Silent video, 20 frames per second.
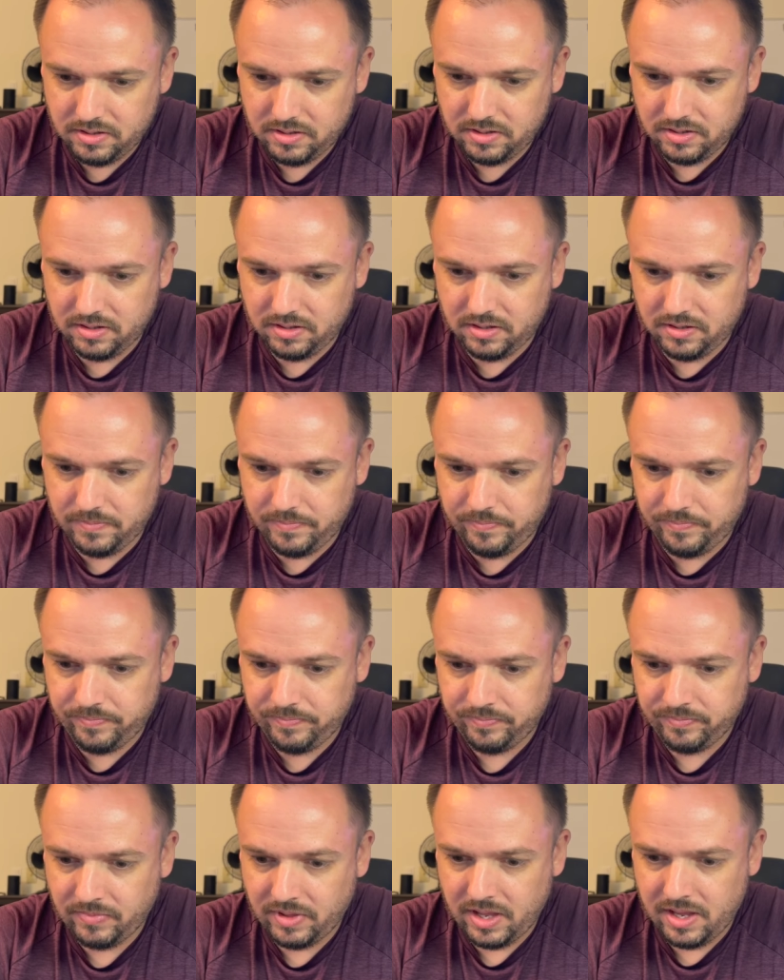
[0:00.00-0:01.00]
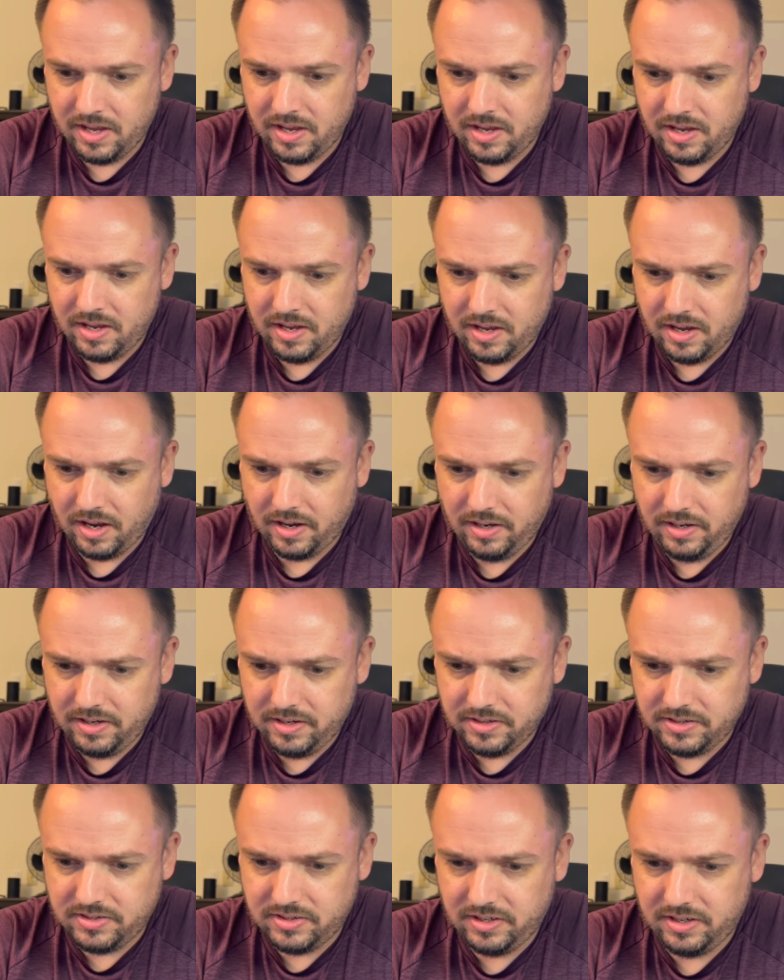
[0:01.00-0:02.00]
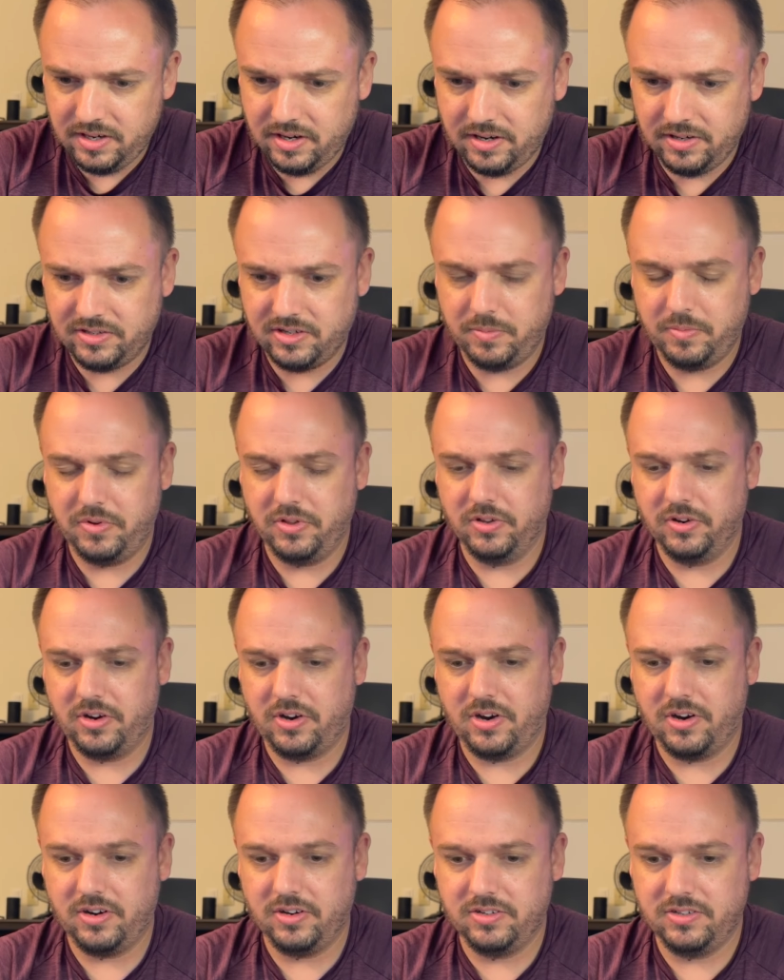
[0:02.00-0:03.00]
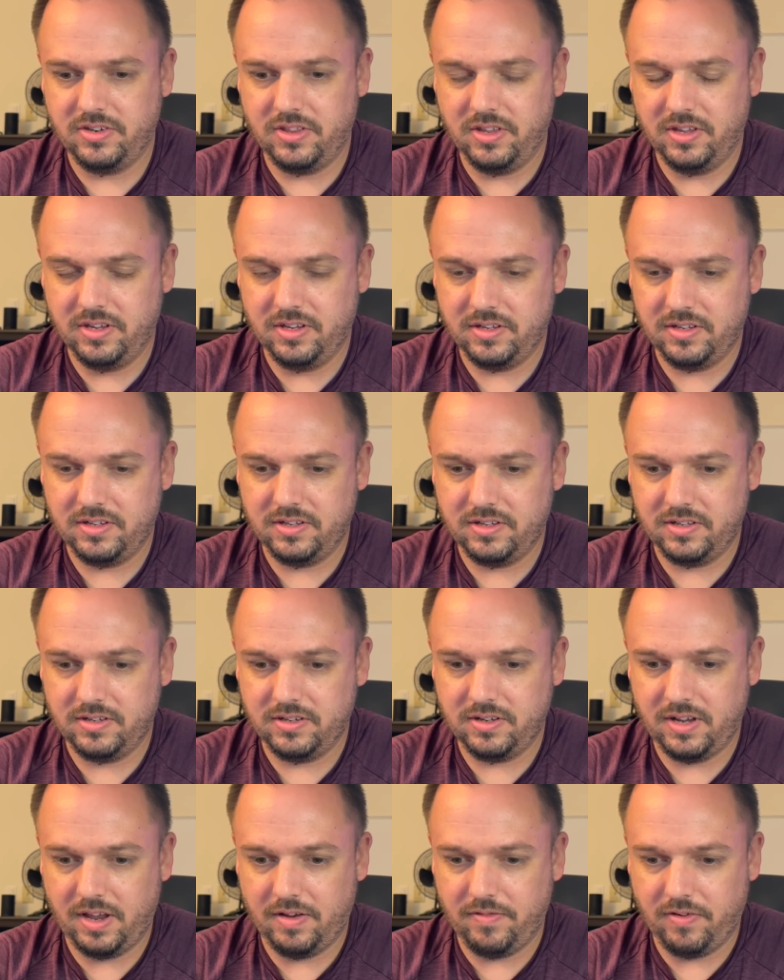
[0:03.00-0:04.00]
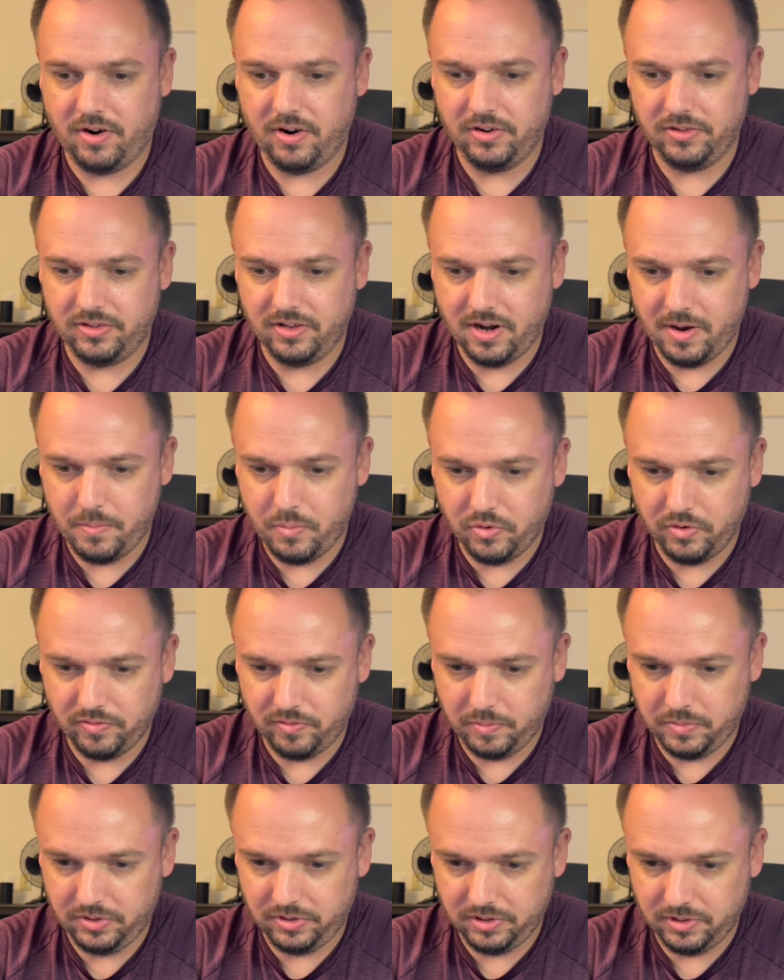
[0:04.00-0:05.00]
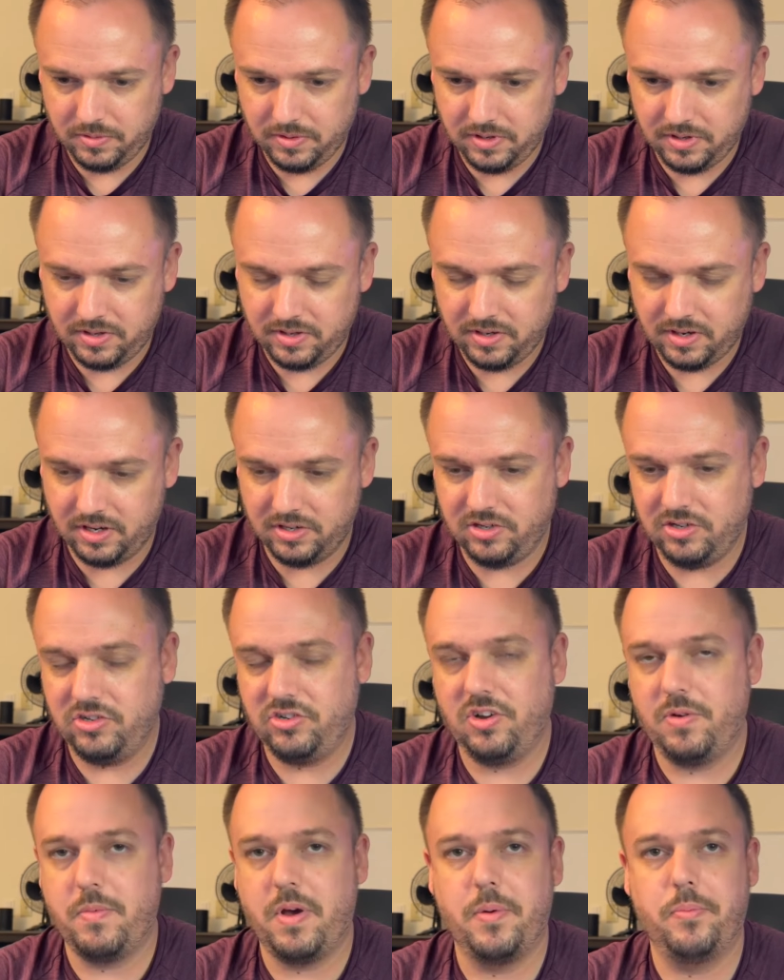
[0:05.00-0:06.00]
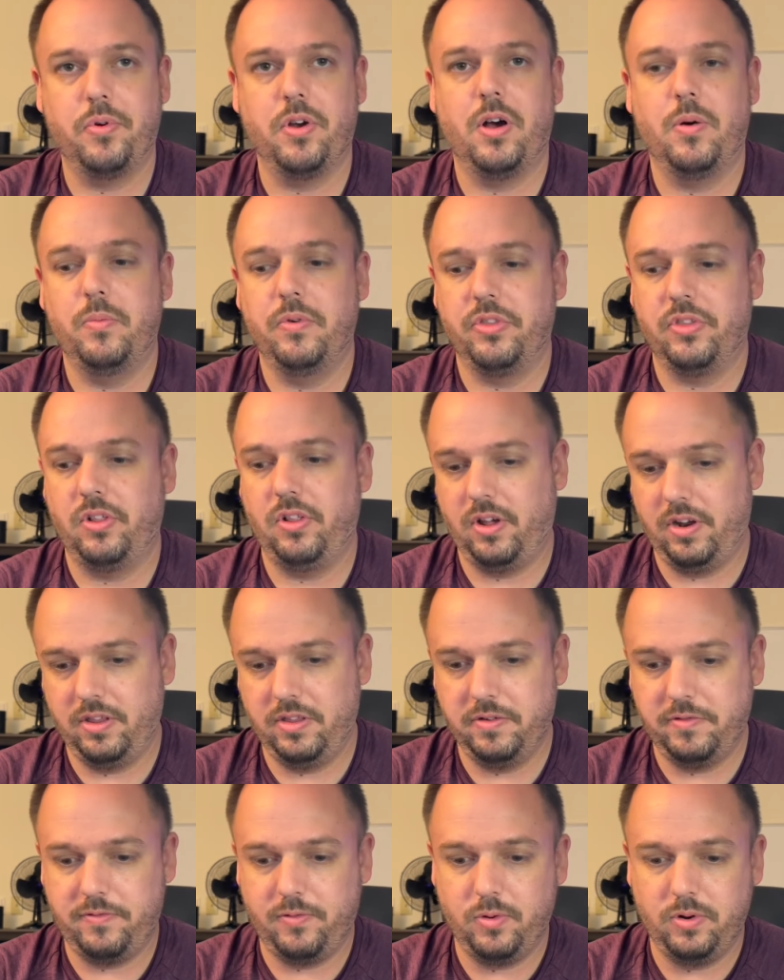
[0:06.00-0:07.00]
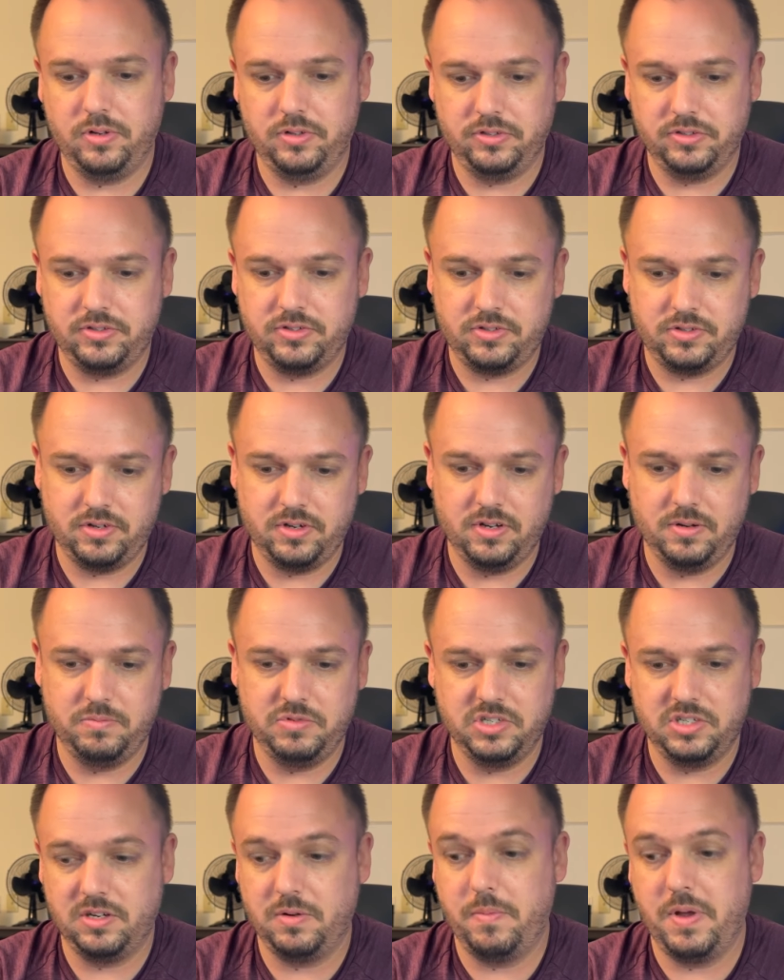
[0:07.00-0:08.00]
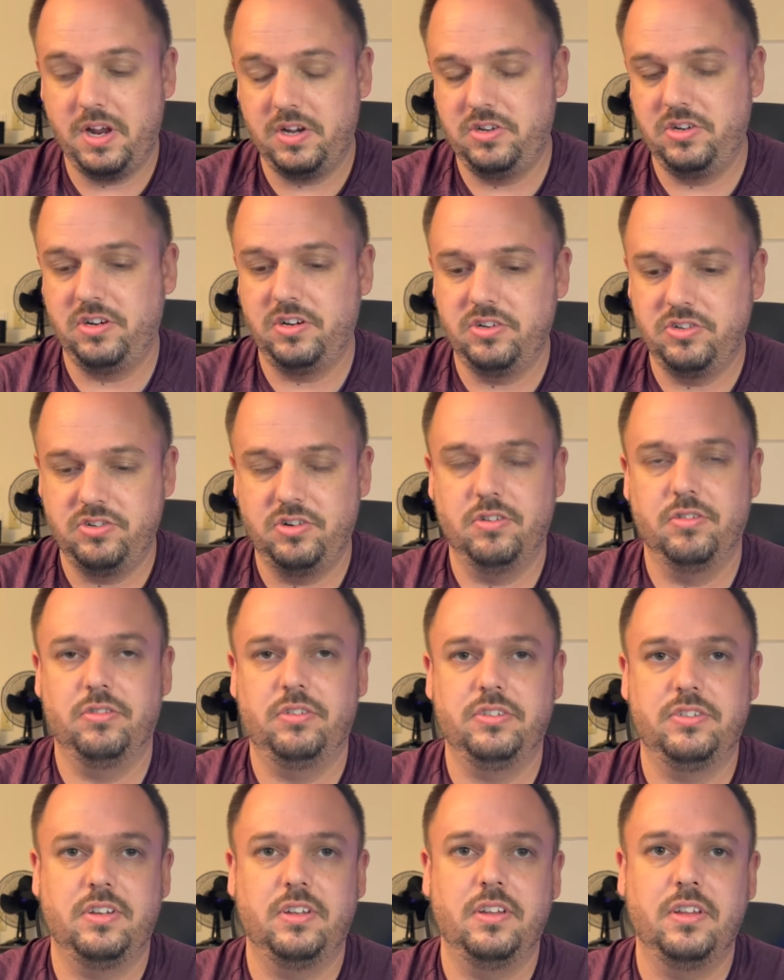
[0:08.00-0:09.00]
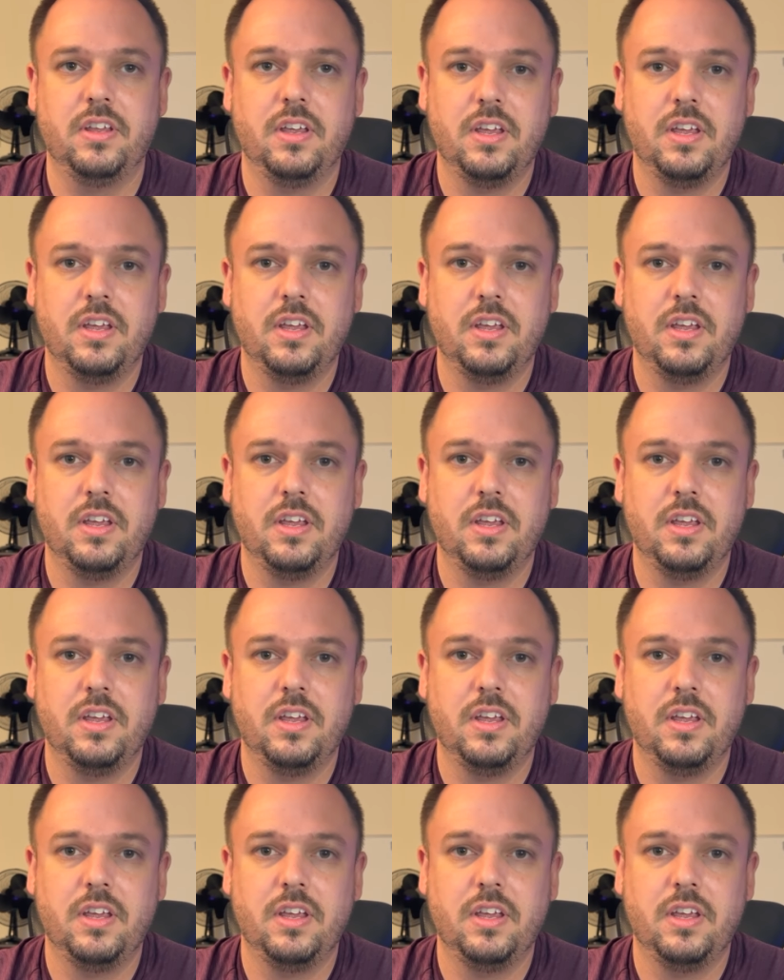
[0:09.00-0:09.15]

I need to see it on some other cards that have art that I'm more familiar with. Because usually my problem with a lot of the foils, just in Magic in general, is that